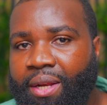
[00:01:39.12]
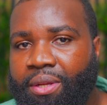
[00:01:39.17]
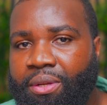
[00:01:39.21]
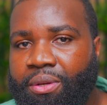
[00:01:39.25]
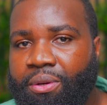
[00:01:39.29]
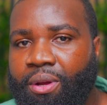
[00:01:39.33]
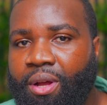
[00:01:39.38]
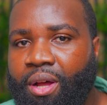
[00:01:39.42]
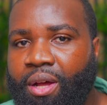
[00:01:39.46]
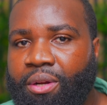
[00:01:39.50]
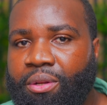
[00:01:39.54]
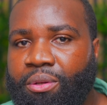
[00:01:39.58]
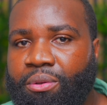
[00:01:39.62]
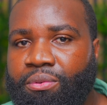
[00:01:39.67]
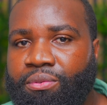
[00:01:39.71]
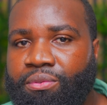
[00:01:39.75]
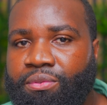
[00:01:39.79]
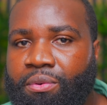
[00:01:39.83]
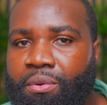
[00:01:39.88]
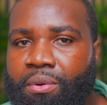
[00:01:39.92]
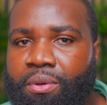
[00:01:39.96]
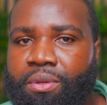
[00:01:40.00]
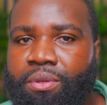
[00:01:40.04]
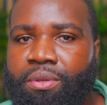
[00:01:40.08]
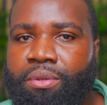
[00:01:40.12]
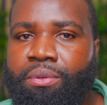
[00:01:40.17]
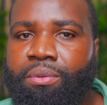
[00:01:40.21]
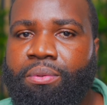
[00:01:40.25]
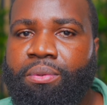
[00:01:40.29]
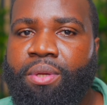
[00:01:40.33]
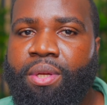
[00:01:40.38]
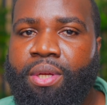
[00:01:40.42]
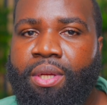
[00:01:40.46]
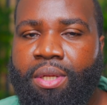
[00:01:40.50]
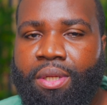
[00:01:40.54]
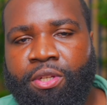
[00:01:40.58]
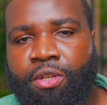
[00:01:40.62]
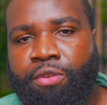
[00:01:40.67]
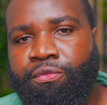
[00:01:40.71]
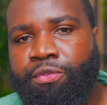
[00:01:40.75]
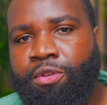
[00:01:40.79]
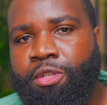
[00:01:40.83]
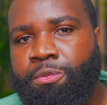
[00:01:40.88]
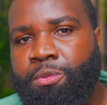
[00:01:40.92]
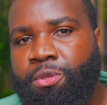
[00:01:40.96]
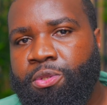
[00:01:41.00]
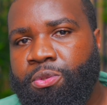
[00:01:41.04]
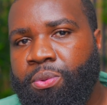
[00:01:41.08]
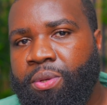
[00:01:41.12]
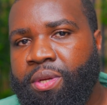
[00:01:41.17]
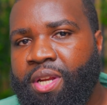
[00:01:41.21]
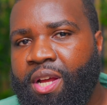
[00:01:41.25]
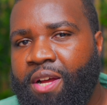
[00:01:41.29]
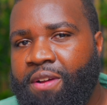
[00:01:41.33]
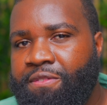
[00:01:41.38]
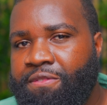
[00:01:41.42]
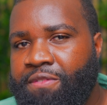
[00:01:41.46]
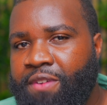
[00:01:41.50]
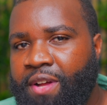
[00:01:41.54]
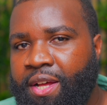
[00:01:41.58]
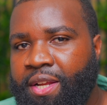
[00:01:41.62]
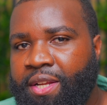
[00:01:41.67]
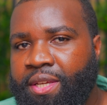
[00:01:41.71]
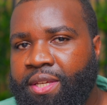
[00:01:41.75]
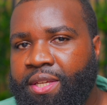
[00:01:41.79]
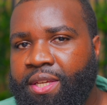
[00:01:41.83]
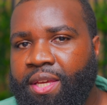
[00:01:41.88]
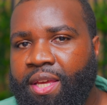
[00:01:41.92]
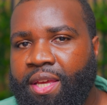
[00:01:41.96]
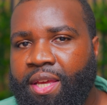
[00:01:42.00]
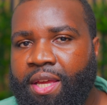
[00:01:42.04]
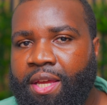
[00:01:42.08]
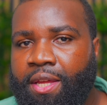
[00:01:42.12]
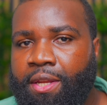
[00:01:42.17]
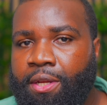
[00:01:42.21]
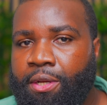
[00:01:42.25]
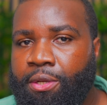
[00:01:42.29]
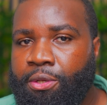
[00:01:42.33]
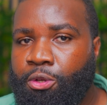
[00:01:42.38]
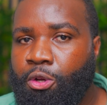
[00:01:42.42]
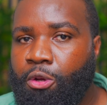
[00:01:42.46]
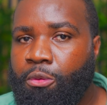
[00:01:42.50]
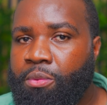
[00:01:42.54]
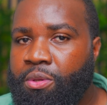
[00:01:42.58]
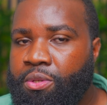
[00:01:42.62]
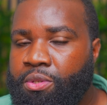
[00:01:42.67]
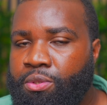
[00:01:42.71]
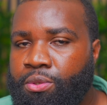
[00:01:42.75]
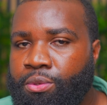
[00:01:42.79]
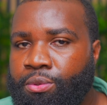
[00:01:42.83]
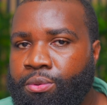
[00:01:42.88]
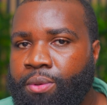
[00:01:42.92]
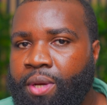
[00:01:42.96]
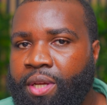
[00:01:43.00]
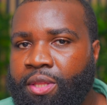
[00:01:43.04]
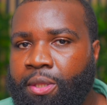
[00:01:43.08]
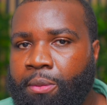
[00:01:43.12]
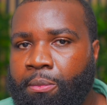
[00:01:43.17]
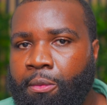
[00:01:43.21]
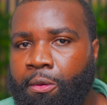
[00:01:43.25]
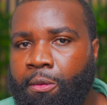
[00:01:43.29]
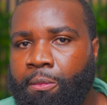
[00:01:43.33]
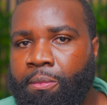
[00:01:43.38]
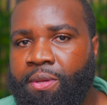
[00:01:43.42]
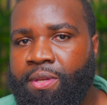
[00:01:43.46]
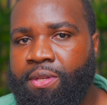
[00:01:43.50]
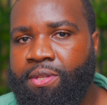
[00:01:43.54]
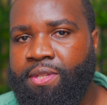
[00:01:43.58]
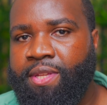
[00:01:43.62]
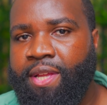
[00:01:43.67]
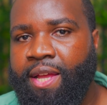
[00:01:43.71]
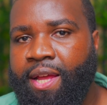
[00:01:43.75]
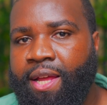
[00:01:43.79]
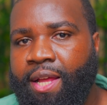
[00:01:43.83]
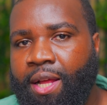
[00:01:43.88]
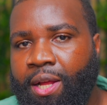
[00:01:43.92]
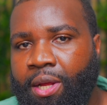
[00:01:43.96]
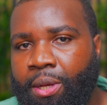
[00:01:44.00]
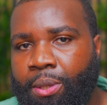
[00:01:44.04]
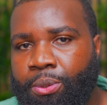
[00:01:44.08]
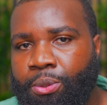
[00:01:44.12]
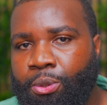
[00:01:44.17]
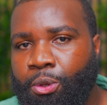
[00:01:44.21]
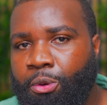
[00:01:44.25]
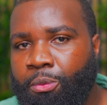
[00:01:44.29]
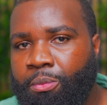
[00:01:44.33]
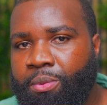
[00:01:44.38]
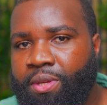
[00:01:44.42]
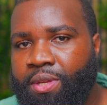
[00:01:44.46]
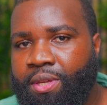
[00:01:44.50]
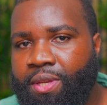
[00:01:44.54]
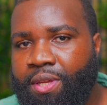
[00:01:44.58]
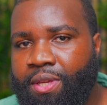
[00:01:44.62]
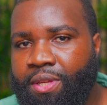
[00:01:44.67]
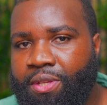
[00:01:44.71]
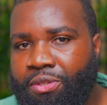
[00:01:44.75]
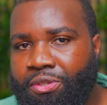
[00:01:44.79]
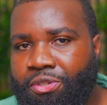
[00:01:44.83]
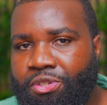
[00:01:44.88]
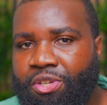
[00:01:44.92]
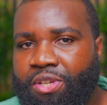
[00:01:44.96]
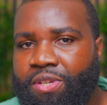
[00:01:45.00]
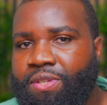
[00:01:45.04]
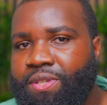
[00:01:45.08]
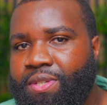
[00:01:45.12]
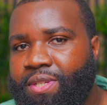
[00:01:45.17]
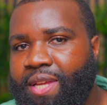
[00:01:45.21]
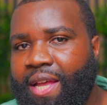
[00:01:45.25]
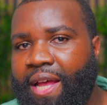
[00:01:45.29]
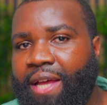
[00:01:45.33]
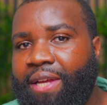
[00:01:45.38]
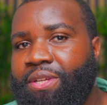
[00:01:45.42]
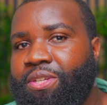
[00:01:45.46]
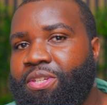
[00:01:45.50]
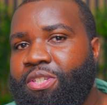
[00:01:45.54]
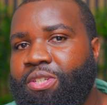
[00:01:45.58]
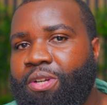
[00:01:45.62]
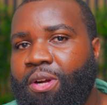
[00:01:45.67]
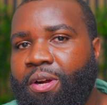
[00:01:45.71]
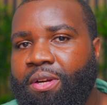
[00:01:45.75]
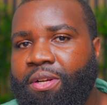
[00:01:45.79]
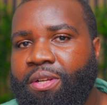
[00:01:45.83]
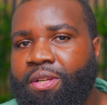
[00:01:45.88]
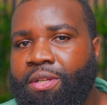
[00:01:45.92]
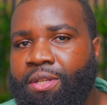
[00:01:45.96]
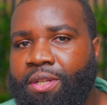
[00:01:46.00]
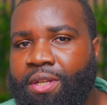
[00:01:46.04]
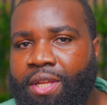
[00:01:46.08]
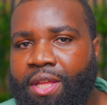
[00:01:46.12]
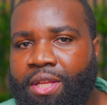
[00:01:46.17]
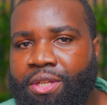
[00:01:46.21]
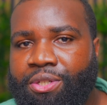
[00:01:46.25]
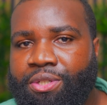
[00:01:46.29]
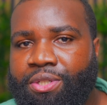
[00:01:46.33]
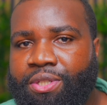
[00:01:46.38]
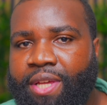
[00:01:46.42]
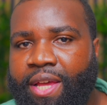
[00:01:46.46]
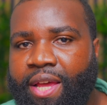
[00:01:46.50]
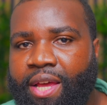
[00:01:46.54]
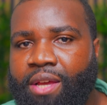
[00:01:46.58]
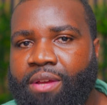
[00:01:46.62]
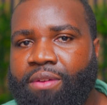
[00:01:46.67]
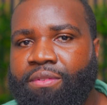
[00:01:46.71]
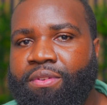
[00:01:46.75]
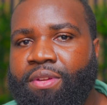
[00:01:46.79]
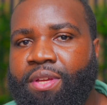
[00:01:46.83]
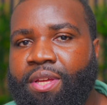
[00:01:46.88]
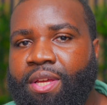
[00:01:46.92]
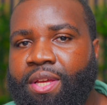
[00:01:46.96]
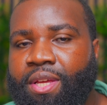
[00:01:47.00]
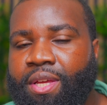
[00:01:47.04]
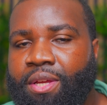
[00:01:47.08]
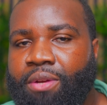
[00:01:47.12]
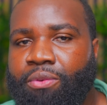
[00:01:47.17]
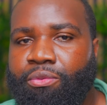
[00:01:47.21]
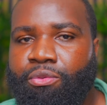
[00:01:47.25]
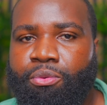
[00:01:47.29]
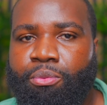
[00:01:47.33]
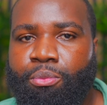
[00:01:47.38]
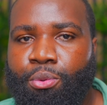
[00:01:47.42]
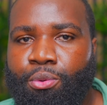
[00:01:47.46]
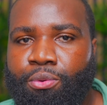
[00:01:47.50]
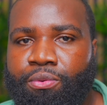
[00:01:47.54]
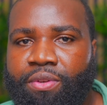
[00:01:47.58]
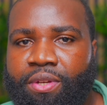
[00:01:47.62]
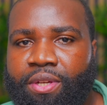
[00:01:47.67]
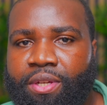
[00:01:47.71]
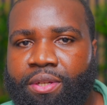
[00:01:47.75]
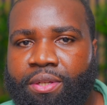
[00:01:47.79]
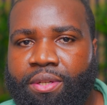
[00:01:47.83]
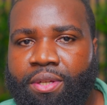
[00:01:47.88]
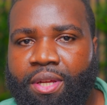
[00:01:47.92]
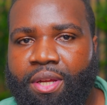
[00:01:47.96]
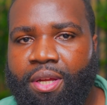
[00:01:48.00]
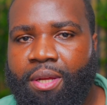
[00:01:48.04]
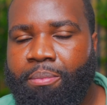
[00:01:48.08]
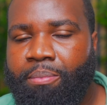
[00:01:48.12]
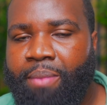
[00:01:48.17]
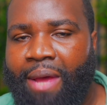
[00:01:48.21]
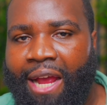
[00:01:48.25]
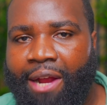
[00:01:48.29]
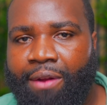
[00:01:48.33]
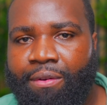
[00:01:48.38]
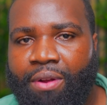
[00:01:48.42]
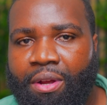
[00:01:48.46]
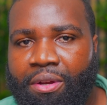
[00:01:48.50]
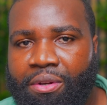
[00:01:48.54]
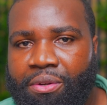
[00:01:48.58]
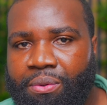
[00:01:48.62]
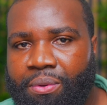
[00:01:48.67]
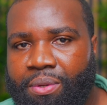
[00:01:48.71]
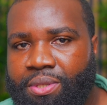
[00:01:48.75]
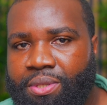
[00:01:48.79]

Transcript: edit your audio for you. The difference between Auphonic and Adobe's tool at the moment is that Adobe just kind of started. They just have removing background